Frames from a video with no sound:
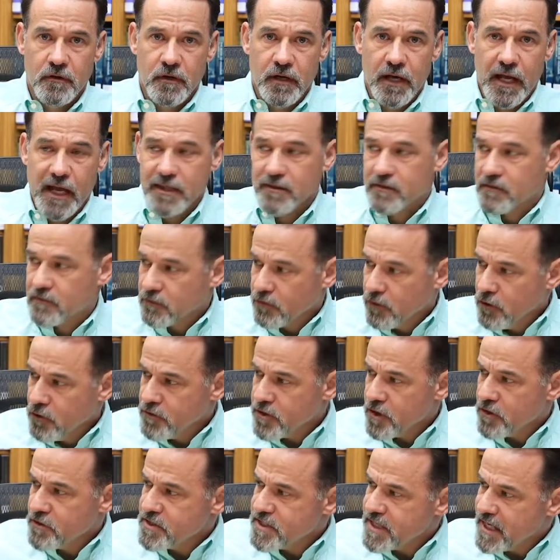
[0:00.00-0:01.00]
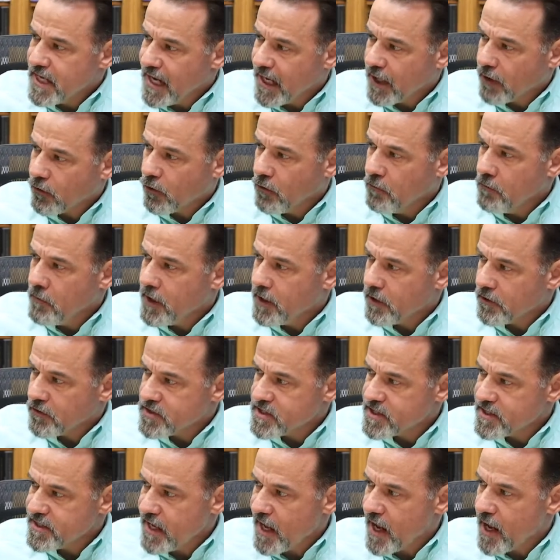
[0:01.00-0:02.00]
And through those incremental
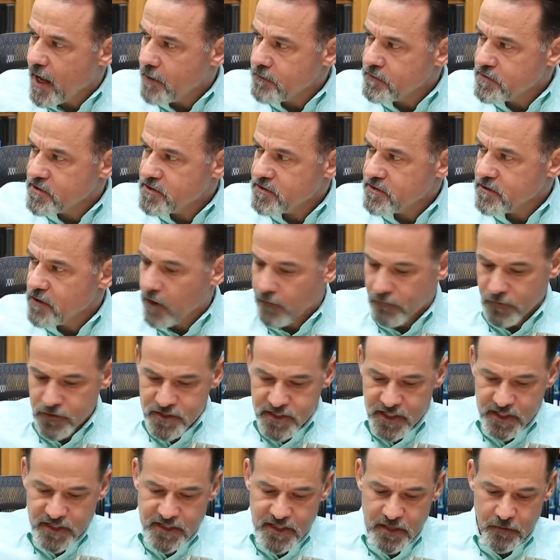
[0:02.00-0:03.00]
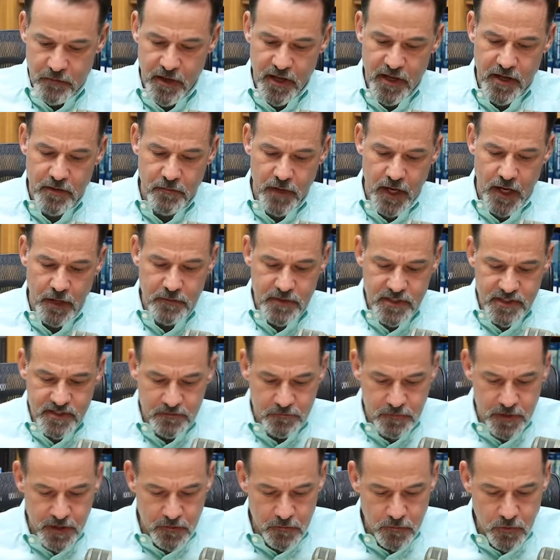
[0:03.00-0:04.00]
steps, over 60 million babies
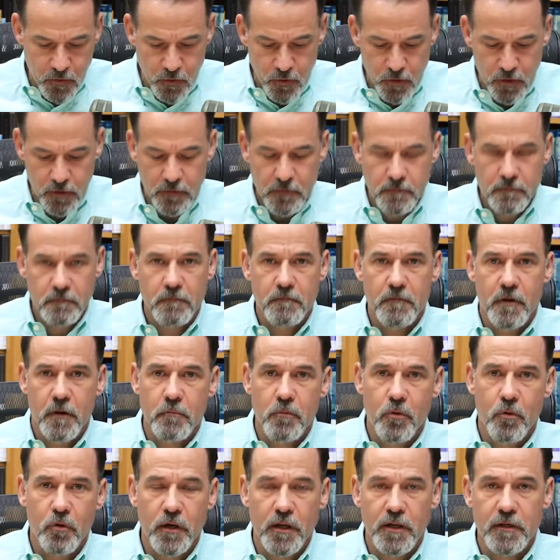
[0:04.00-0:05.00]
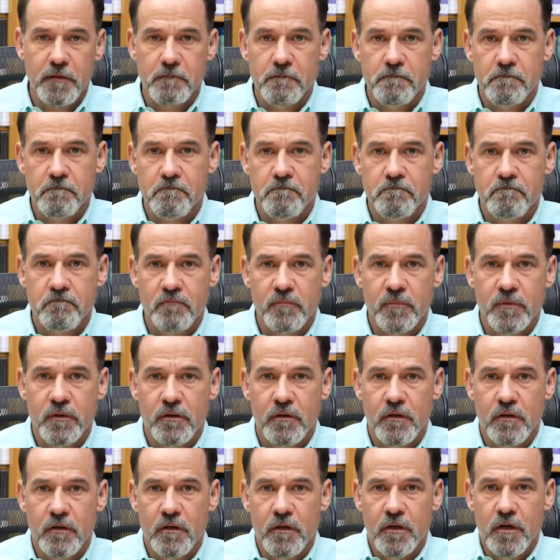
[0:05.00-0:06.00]
have been aborted.
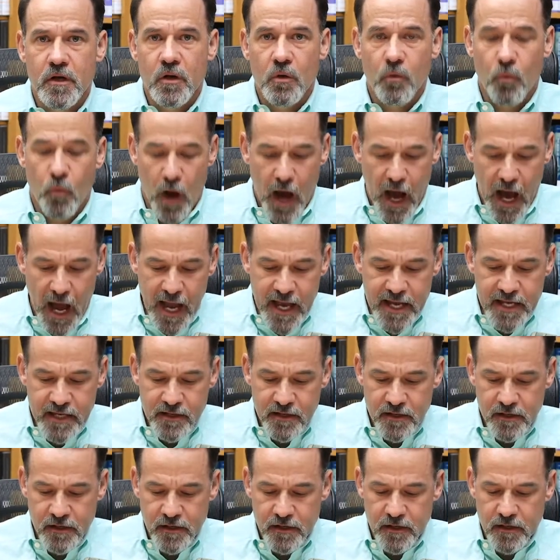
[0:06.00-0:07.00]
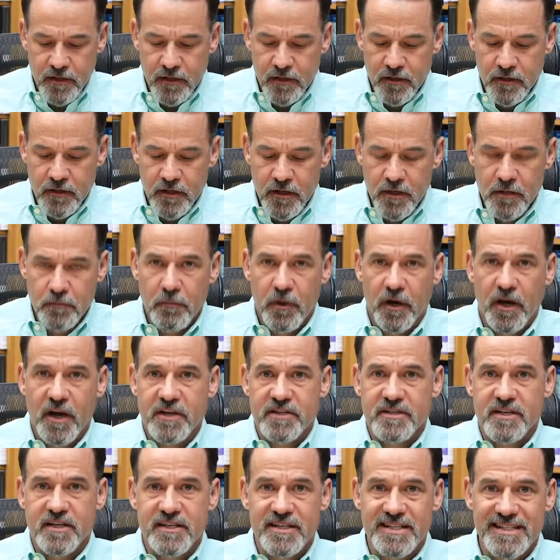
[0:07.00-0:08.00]
Why?
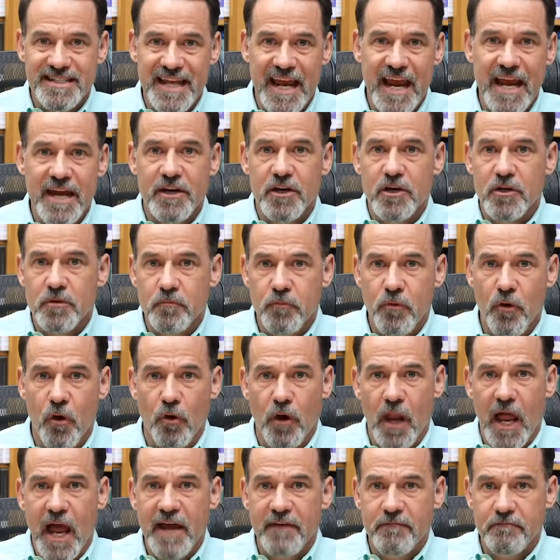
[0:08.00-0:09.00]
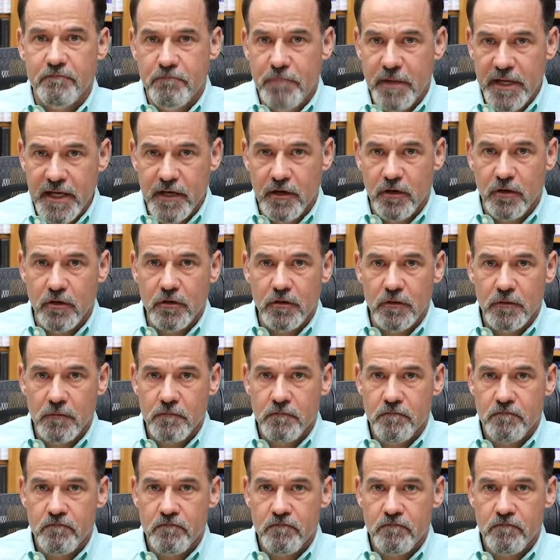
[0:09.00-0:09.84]
Because a standard pro-life bill